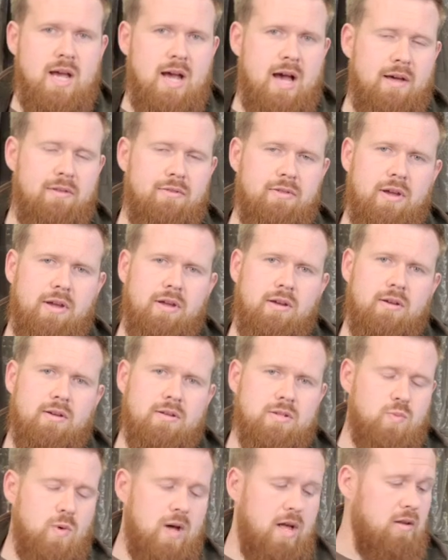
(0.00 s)
I think
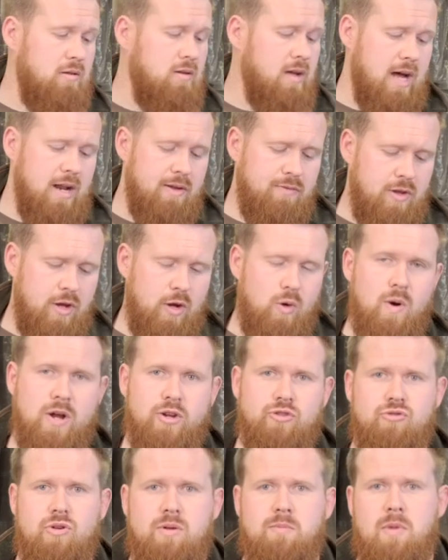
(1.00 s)
as well, kind of the
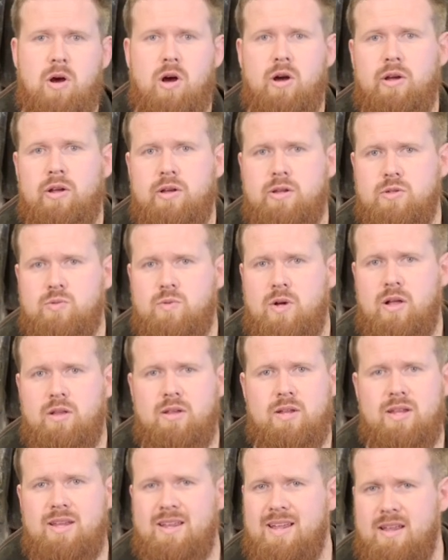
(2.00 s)
equestrian market as well.
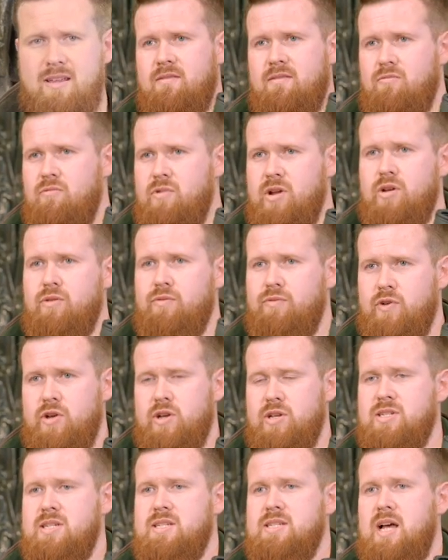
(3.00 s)
It, real
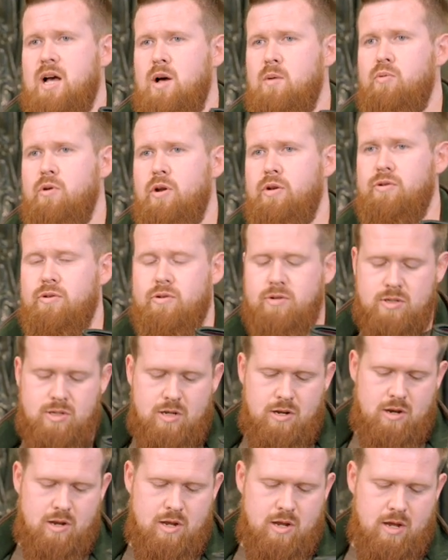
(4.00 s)
versatile product,
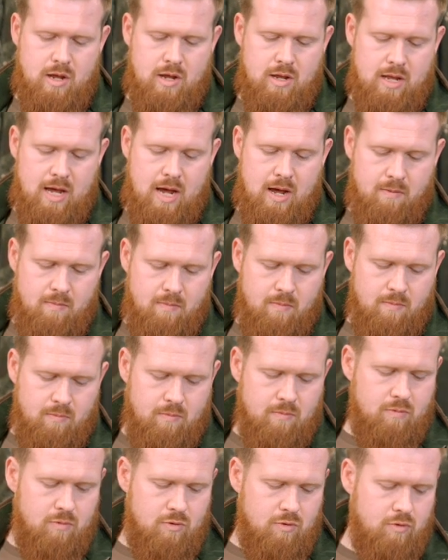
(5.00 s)
and uh, yeah,
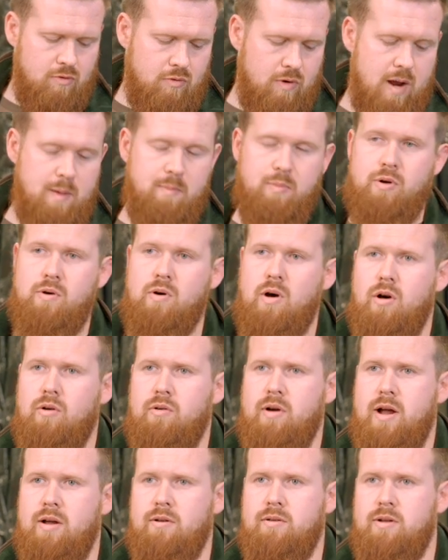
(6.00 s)
great boot all
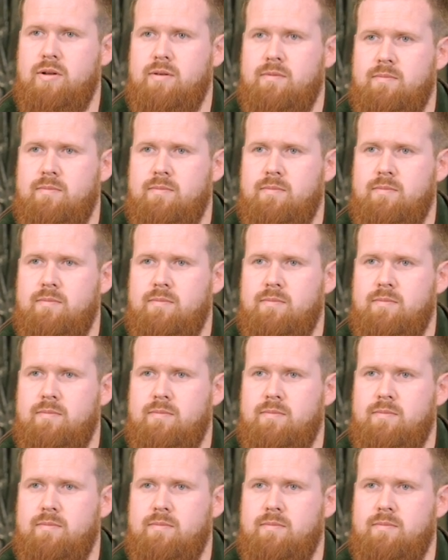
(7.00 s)
round.